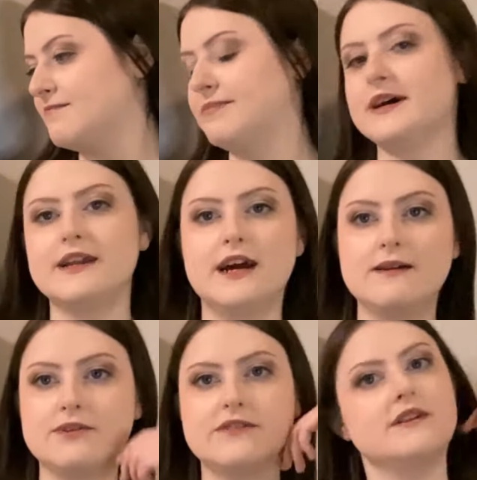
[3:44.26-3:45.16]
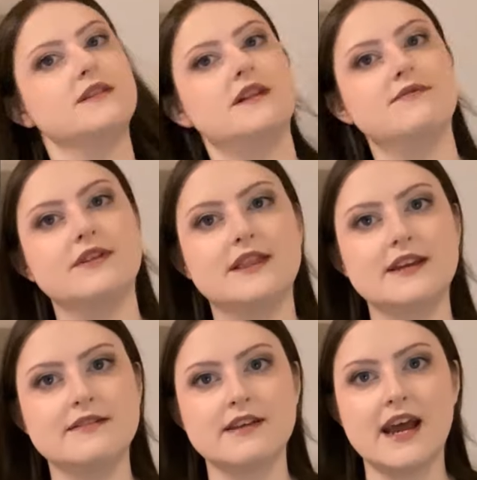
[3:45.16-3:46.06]
But I'm just in love with
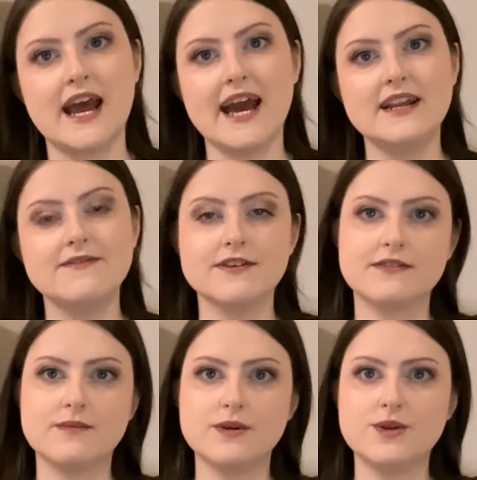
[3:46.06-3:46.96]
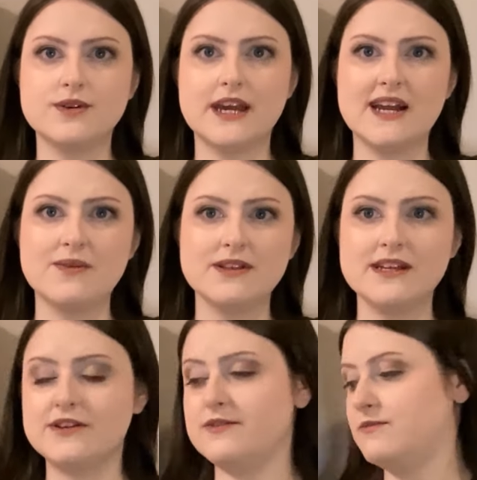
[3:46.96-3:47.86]
these. And if you're someone who can't really
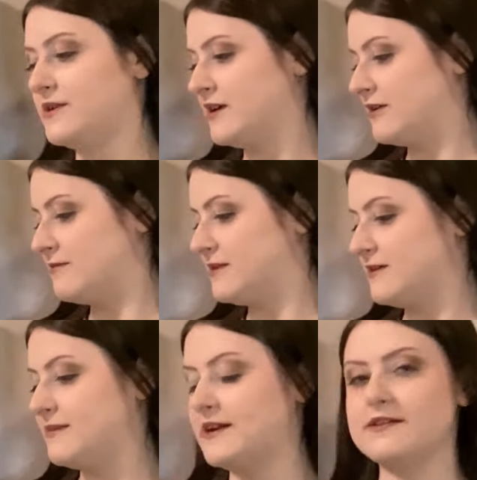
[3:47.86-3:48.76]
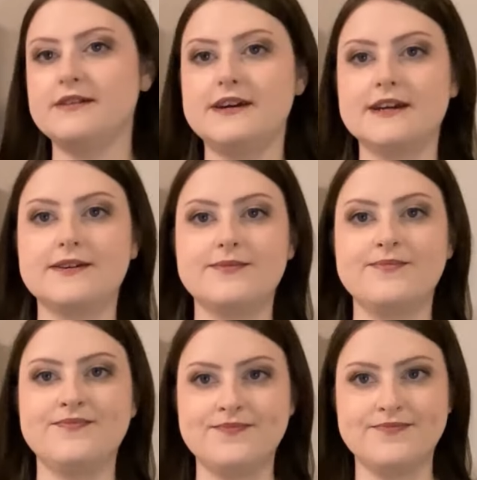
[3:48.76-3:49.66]
do the 100 millimeter like
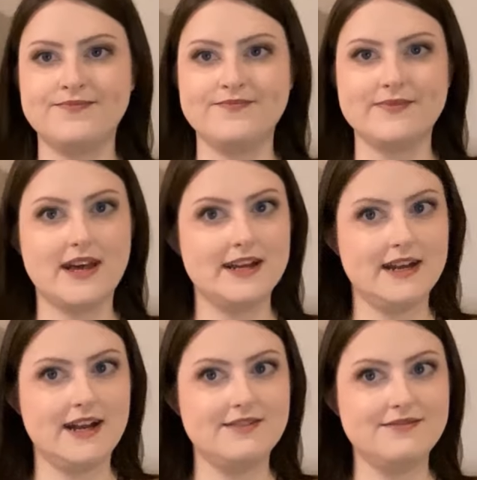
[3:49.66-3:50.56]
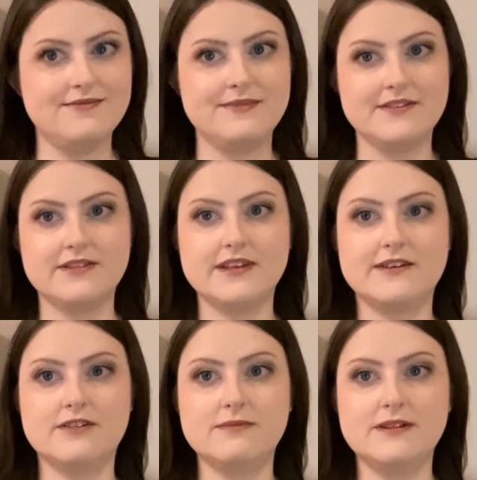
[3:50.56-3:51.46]
I have, these are the
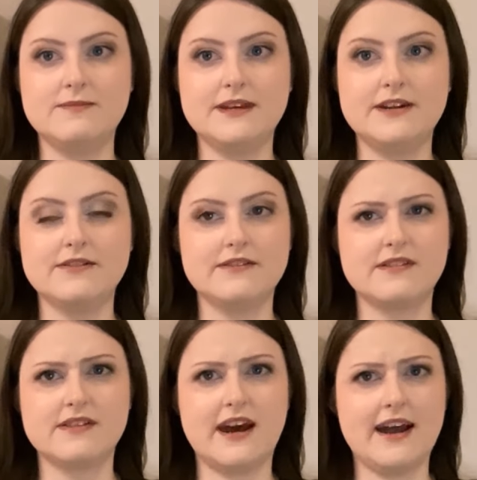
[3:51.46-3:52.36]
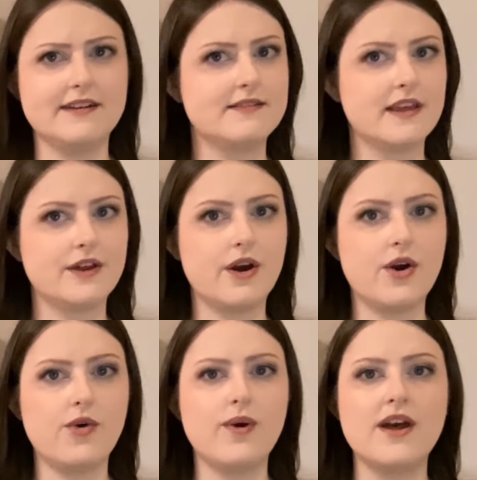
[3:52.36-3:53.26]
100 millimeter, this is the highest they
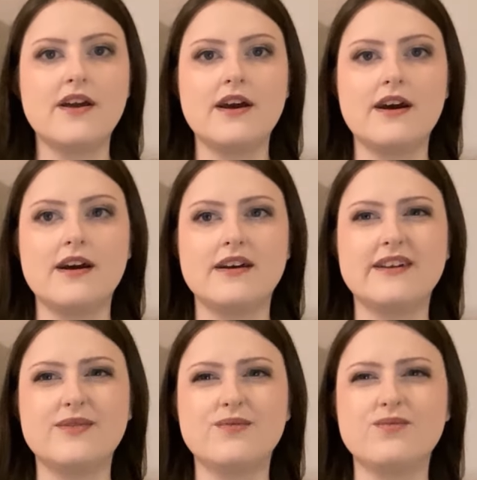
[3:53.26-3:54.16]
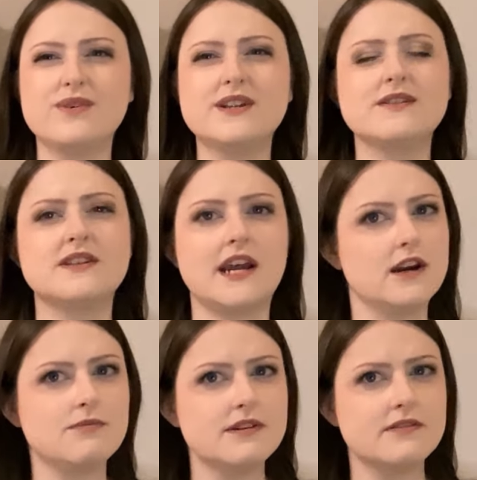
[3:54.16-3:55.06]
go. It wouldn't
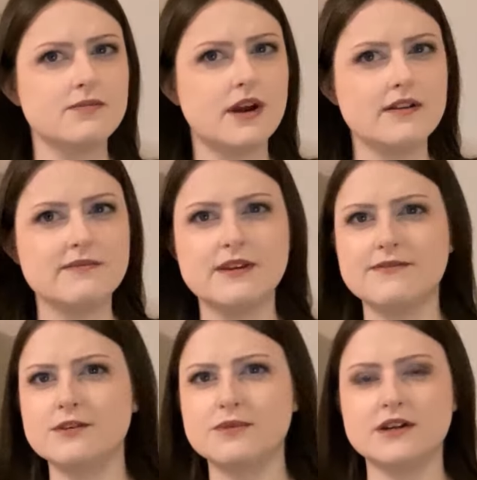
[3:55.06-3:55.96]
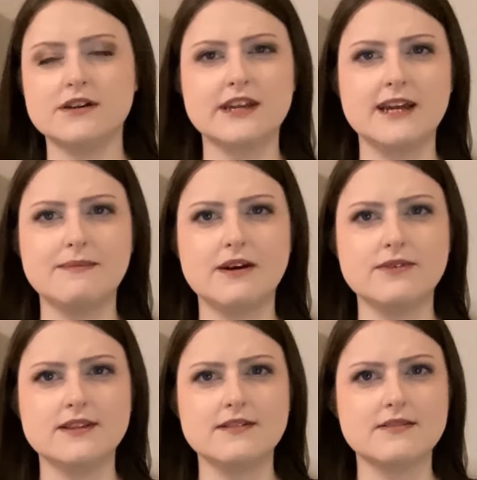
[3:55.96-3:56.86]
terribly surprise me if Louboutin came out with
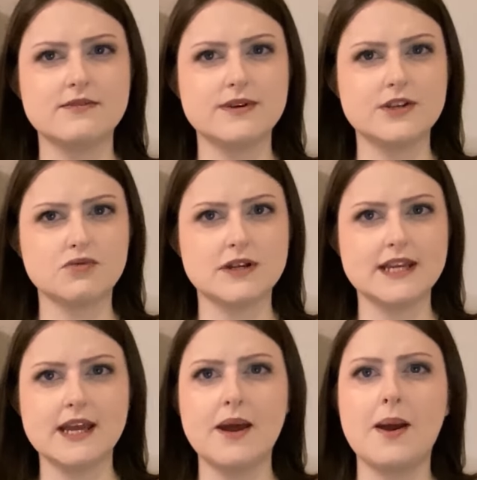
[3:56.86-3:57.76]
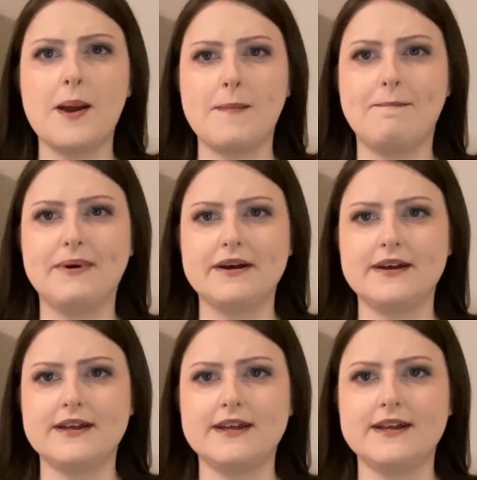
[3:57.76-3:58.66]
these in a 120,
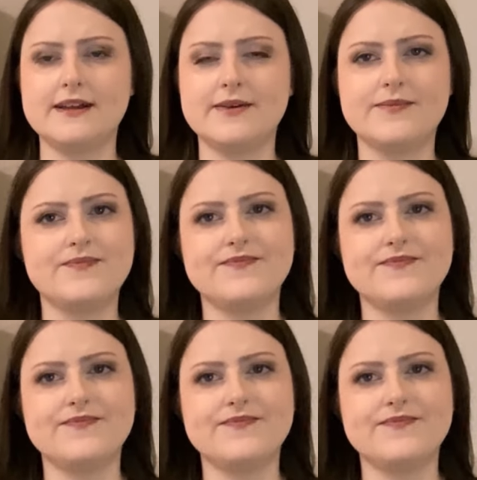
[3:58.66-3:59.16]
but